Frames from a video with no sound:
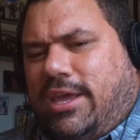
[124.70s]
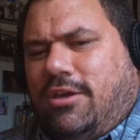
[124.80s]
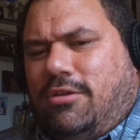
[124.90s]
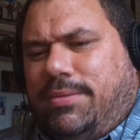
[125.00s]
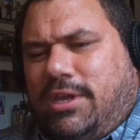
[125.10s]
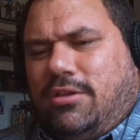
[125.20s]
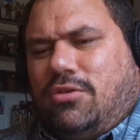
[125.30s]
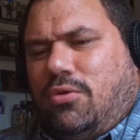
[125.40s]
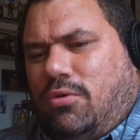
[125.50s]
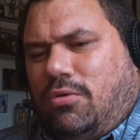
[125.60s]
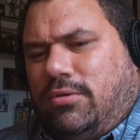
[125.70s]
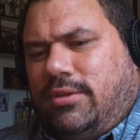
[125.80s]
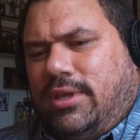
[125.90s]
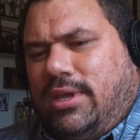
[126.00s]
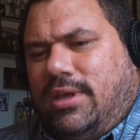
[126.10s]
tale being told
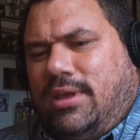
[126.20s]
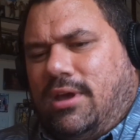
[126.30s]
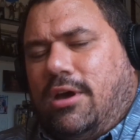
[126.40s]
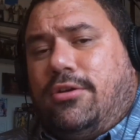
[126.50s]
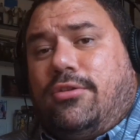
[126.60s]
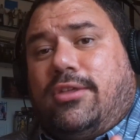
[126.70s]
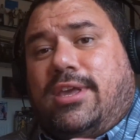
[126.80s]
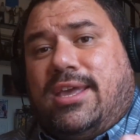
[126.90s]
under the